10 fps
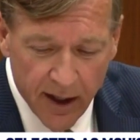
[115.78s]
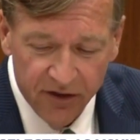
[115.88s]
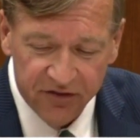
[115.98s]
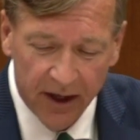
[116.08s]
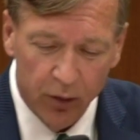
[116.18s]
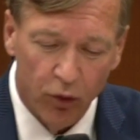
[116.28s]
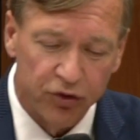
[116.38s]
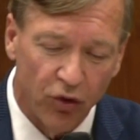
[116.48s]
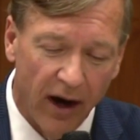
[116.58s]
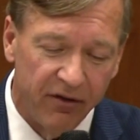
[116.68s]
Instead, it will
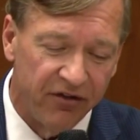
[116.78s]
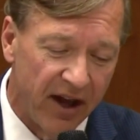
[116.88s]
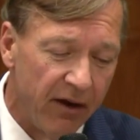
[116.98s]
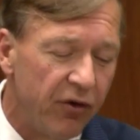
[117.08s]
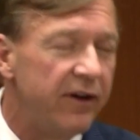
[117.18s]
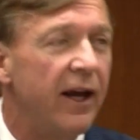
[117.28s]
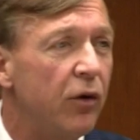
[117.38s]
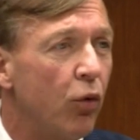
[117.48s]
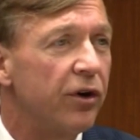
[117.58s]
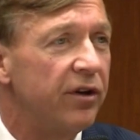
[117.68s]
drive us every day
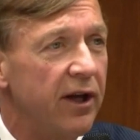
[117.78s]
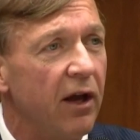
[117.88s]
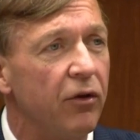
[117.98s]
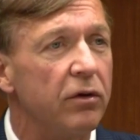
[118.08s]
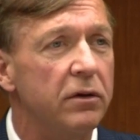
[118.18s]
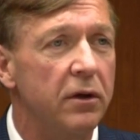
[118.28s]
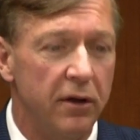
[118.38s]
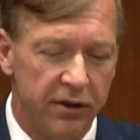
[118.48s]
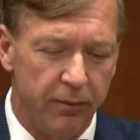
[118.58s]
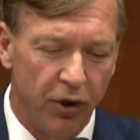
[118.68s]
to work together
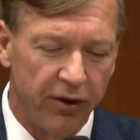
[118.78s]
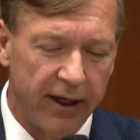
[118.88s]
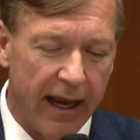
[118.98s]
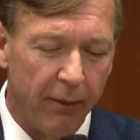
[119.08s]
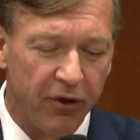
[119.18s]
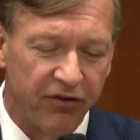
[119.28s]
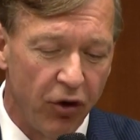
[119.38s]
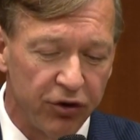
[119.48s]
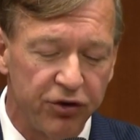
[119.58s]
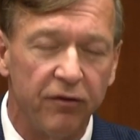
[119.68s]
to build a campus
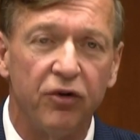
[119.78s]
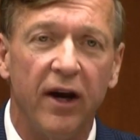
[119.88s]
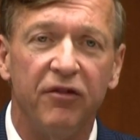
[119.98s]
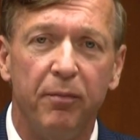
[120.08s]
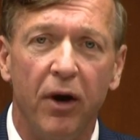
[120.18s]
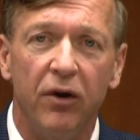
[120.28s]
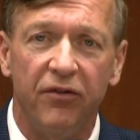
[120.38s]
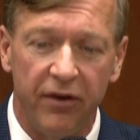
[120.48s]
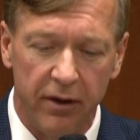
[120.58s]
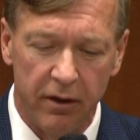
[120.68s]
culture of
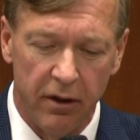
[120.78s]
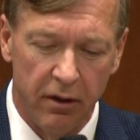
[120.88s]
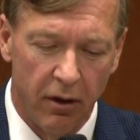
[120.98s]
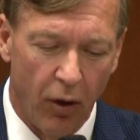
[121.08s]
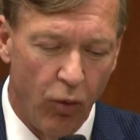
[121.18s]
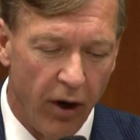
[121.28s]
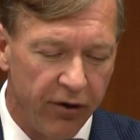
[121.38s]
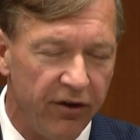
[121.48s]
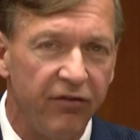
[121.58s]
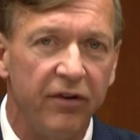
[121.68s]
transparency,
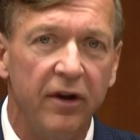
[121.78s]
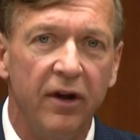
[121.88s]
awareness,